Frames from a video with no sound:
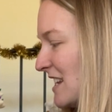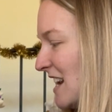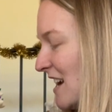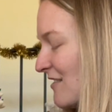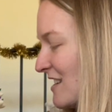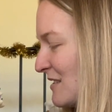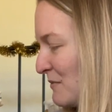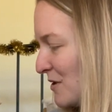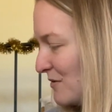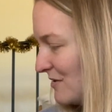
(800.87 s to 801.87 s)
an Aries
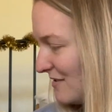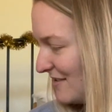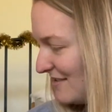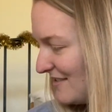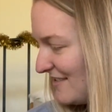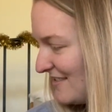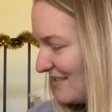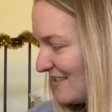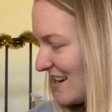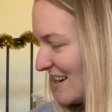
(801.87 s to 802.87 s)
moon.
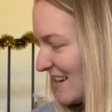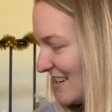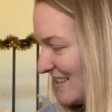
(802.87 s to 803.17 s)
Huh.